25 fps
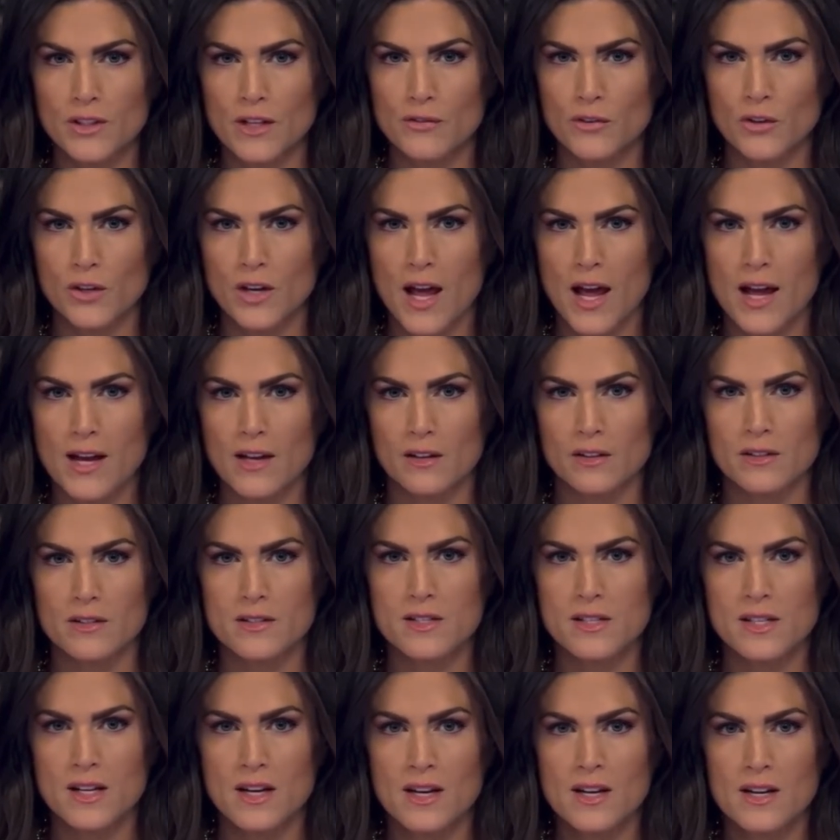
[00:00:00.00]
different
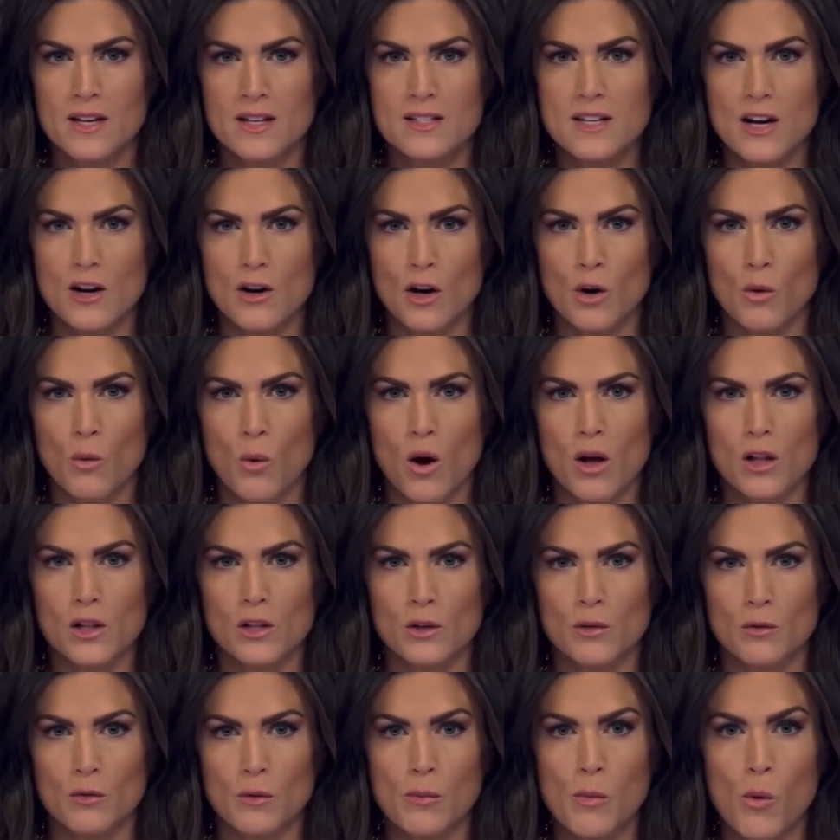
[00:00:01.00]
angles. Derek
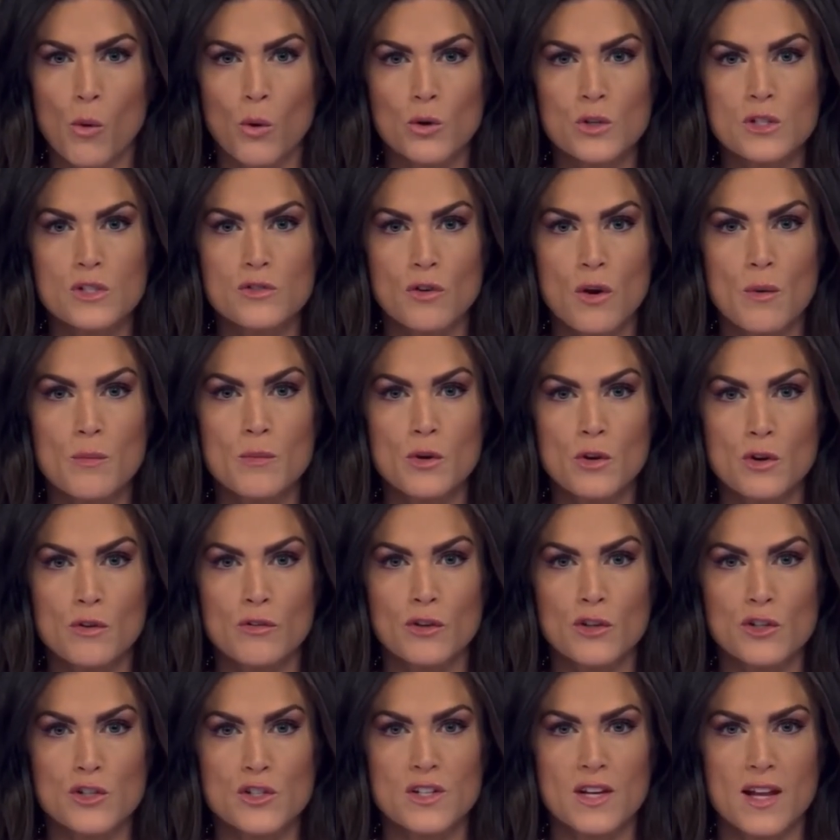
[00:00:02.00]
Waller reports from
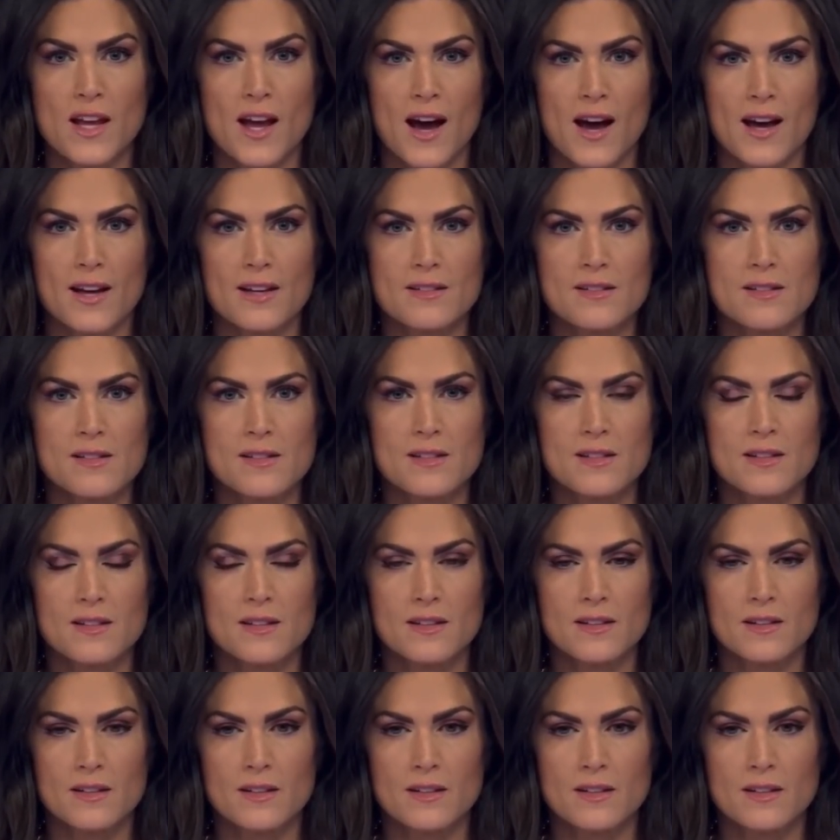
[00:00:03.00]
University Heights.